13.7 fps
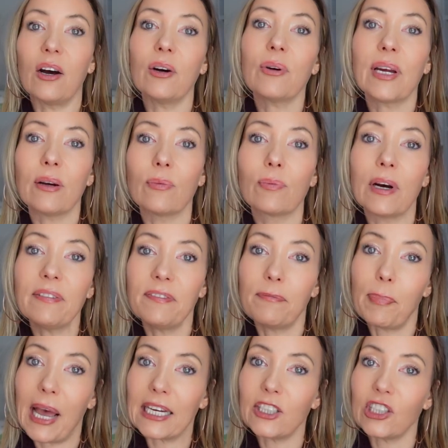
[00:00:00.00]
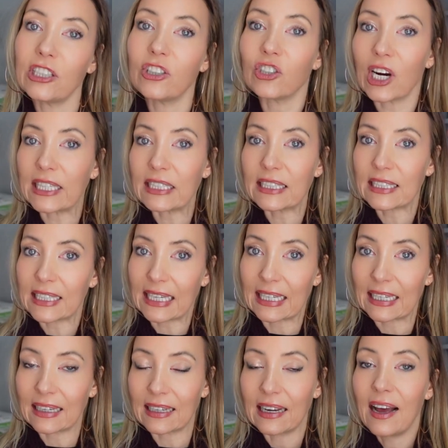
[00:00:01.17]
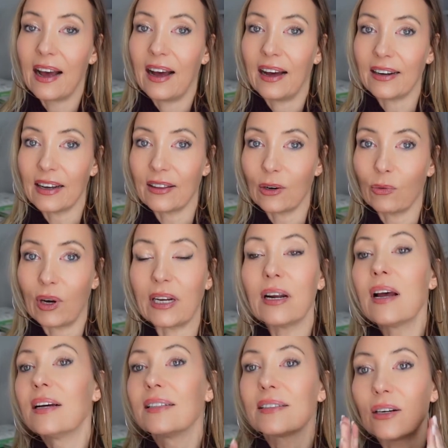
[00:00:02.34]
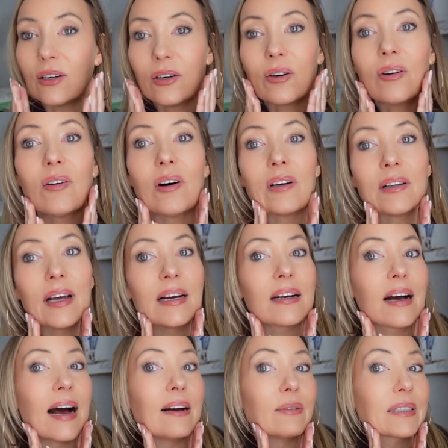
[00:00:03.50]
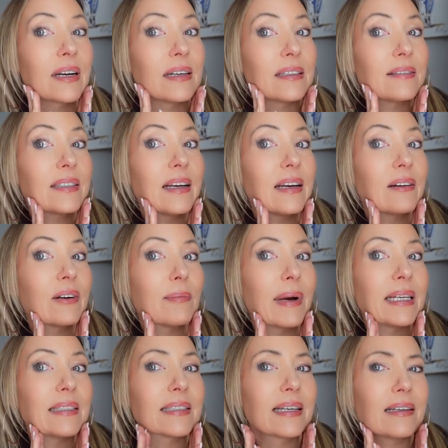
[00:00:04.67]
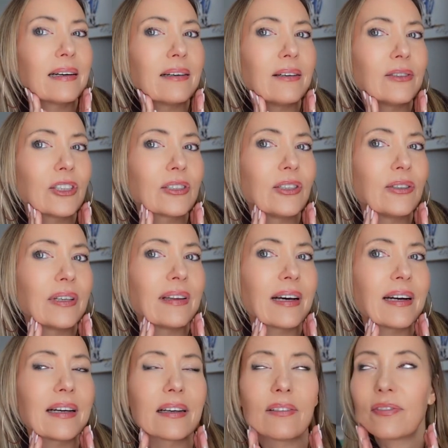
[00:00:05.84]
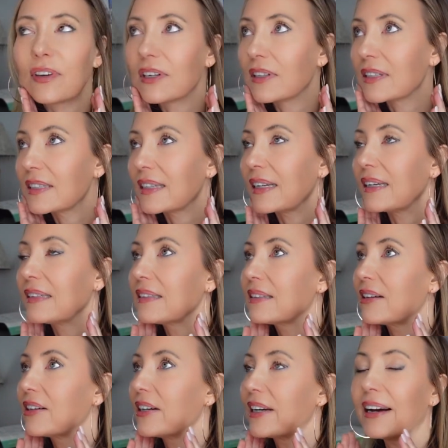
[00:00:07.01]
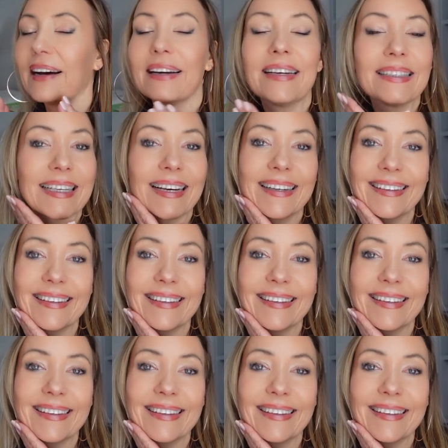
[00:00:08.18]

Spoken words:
Okay, rough, patchy, dry skin. Another one. So like I was kind of saying with my skin, oh, just doing that, I can feel the skin. Sorry, guys.